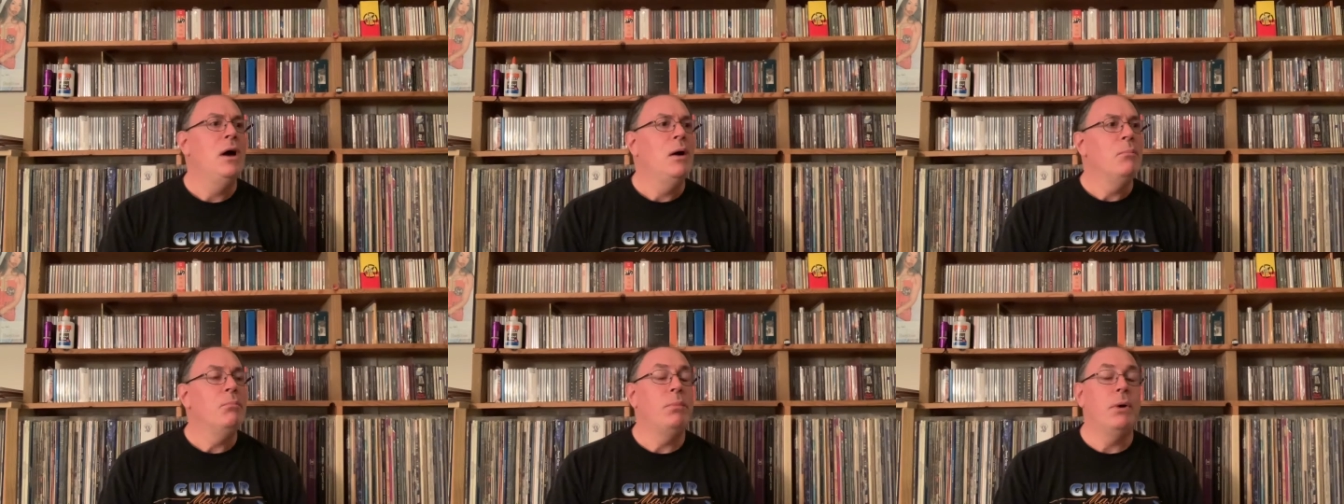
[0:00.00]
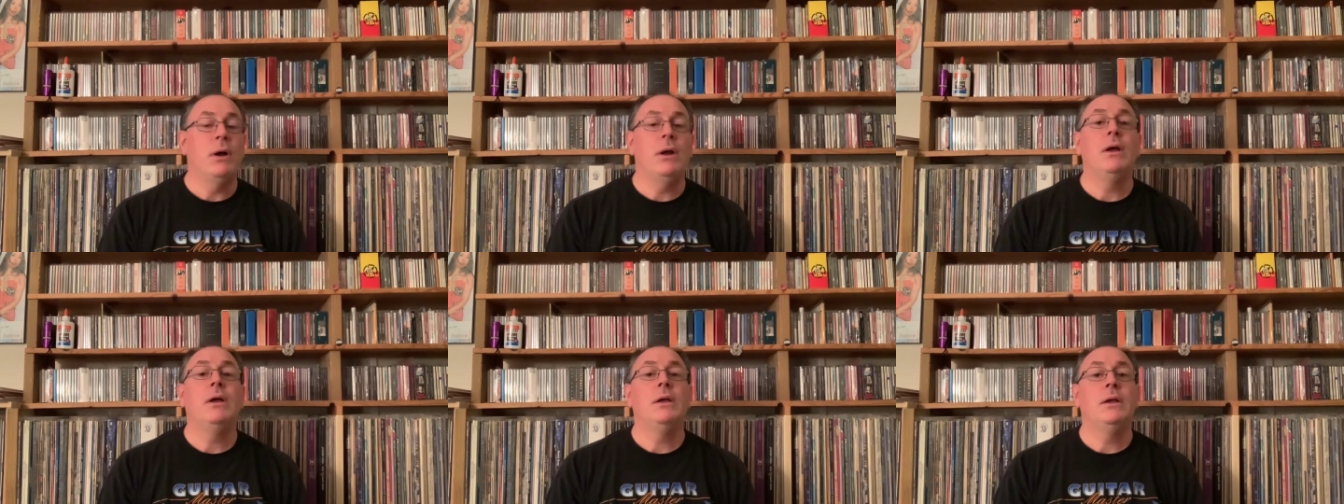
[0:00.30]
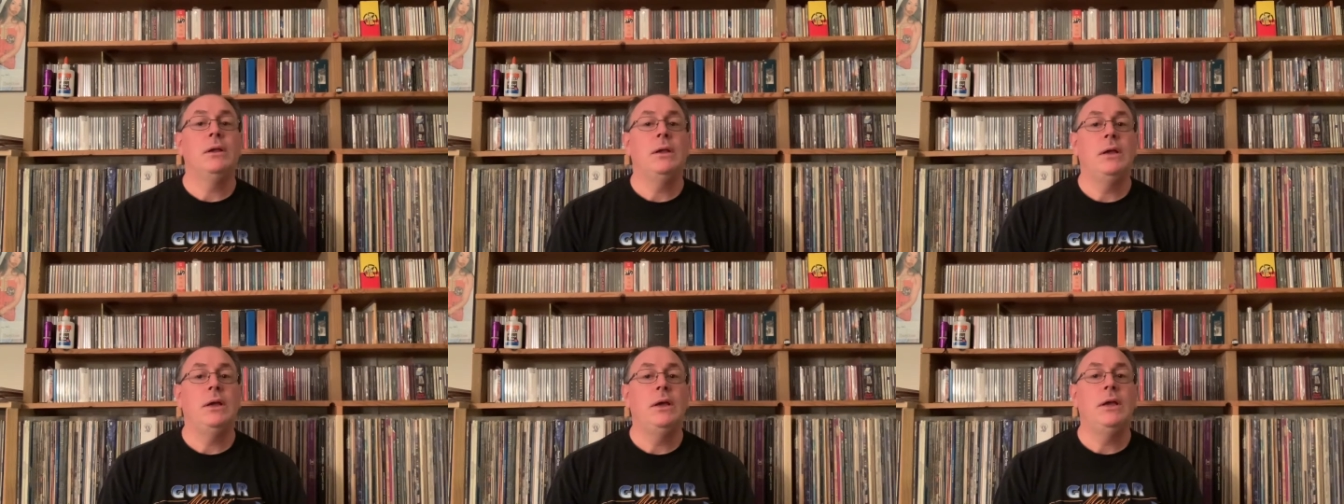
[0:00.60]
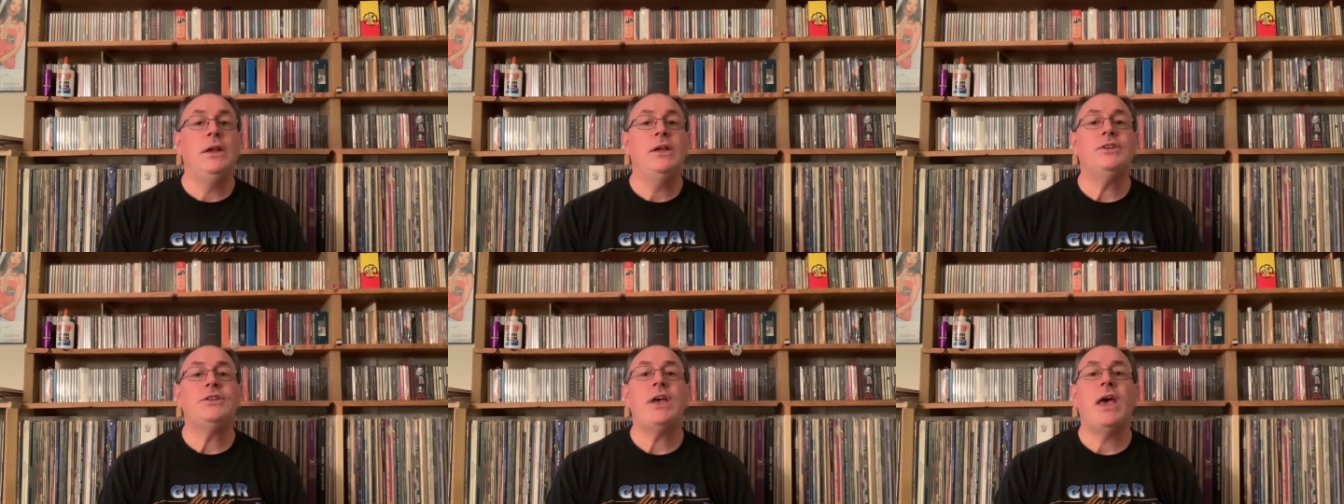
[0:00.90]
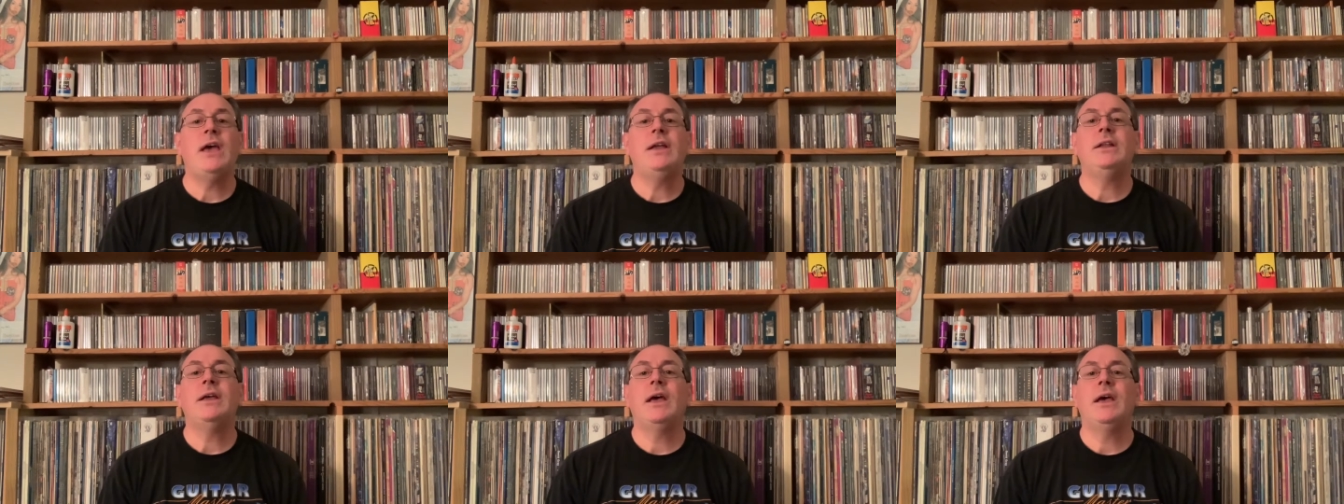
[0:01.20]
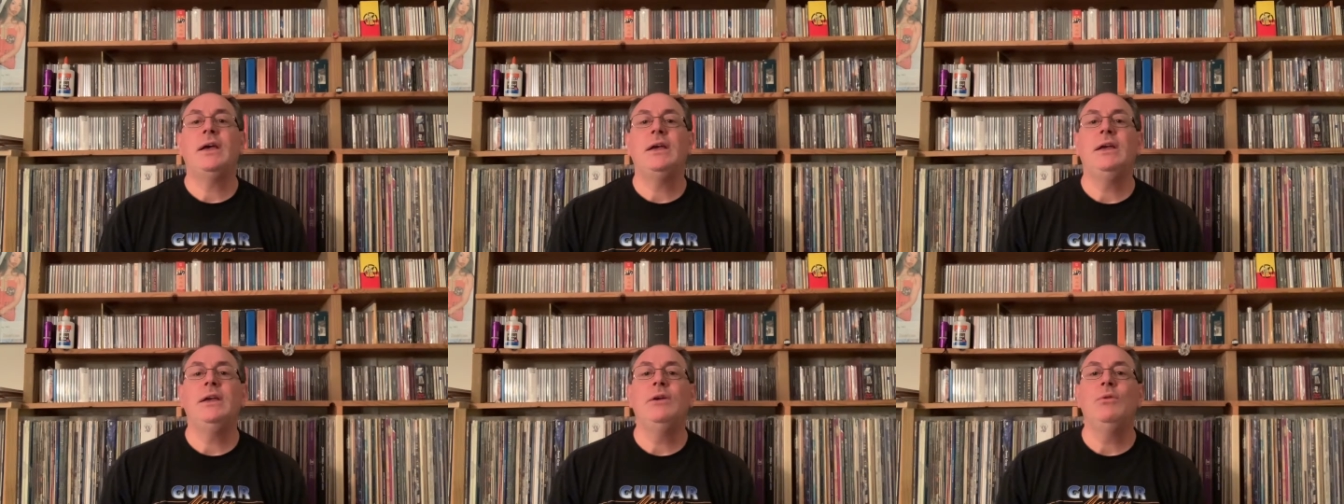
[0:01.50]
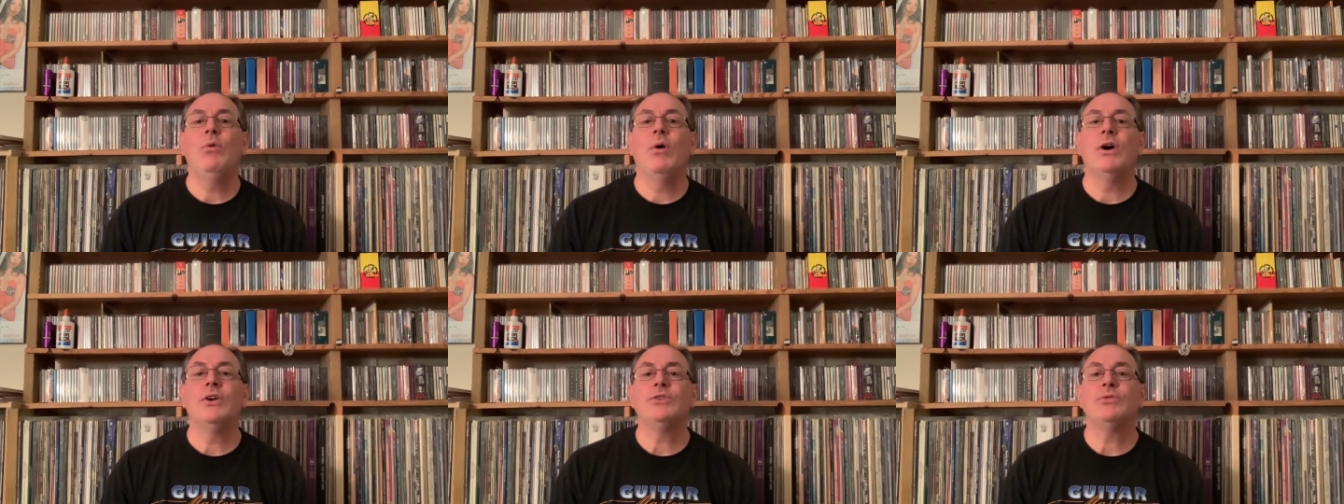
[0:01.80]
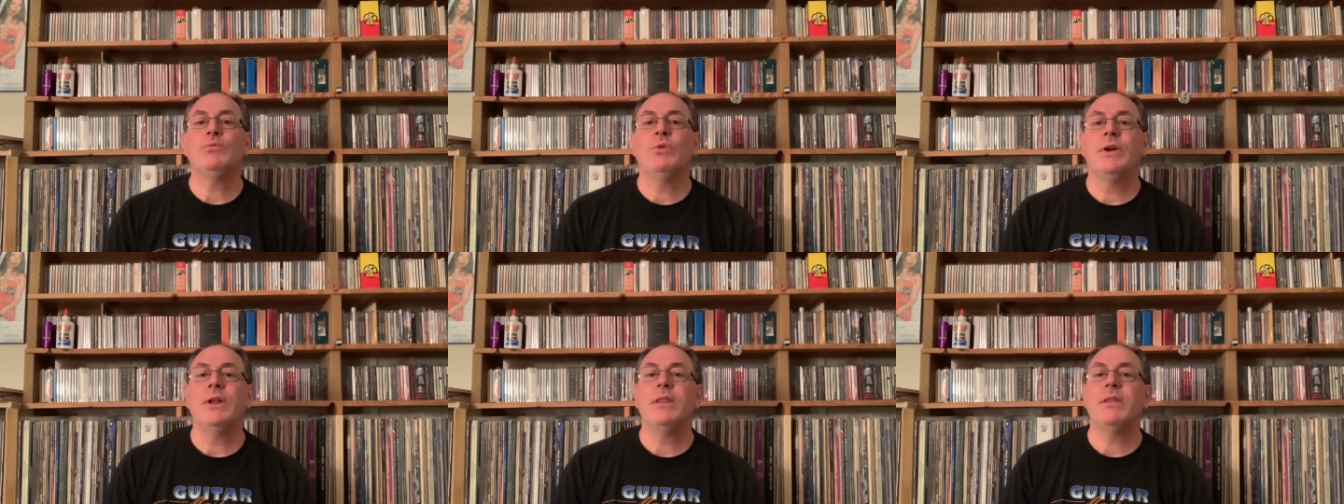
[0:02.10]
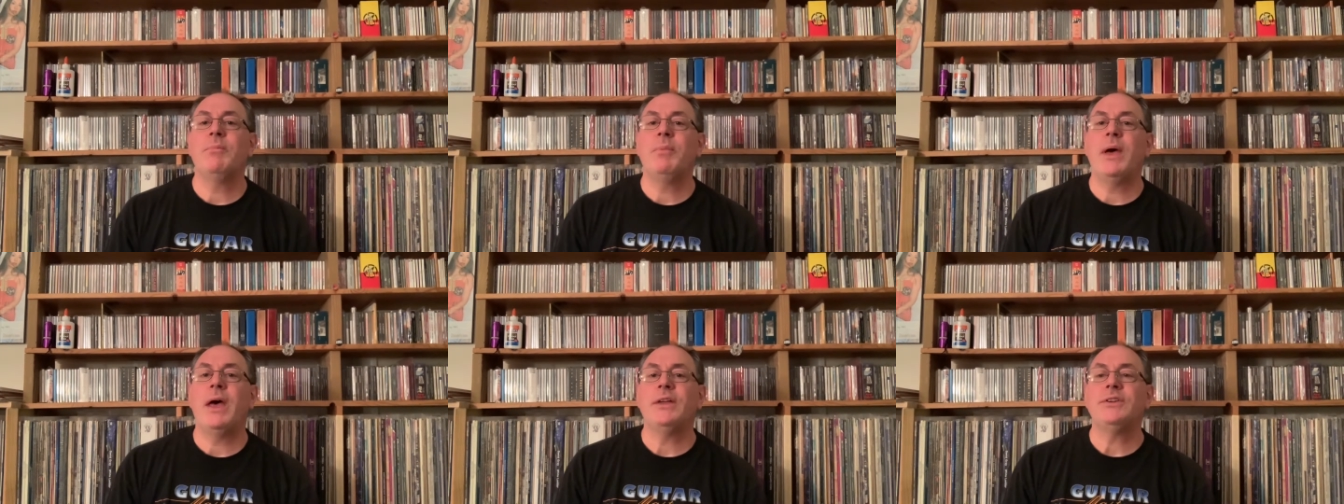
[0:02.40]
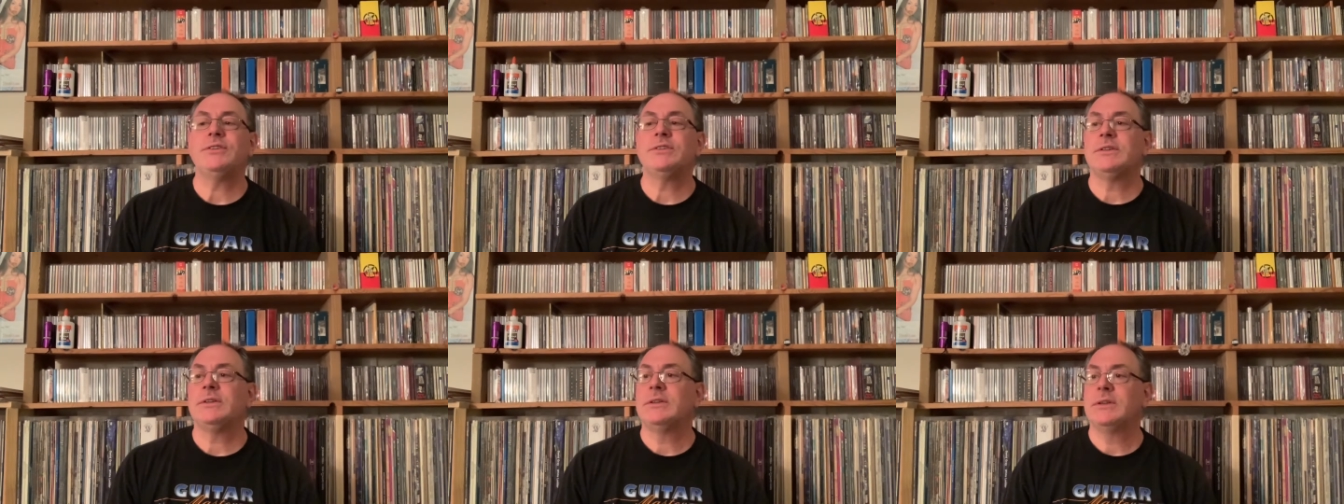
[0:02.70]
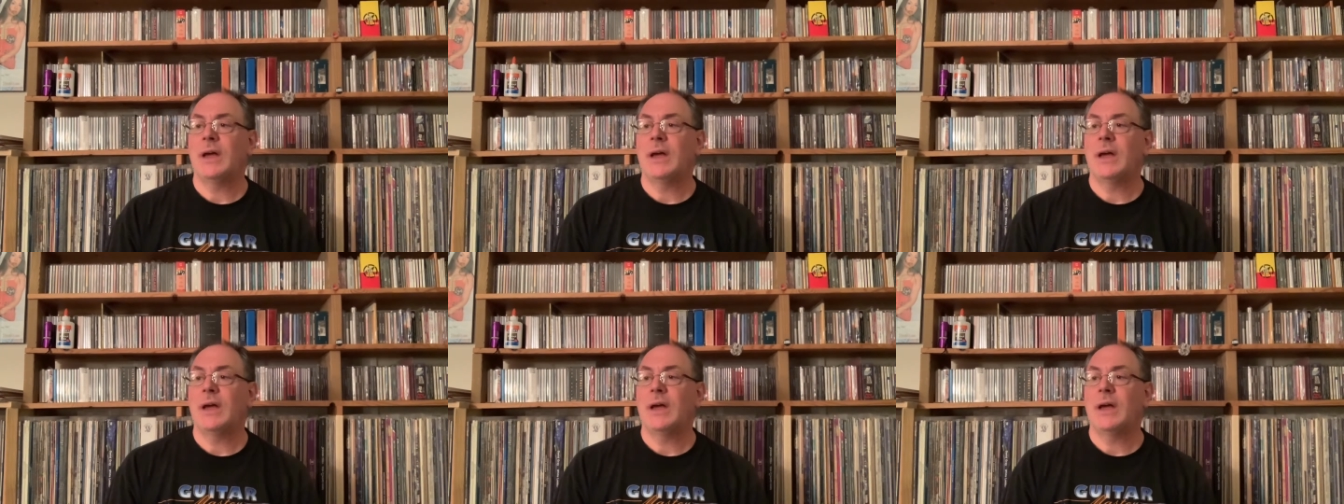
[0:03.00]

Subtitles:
But in his heyday, he was one of the best.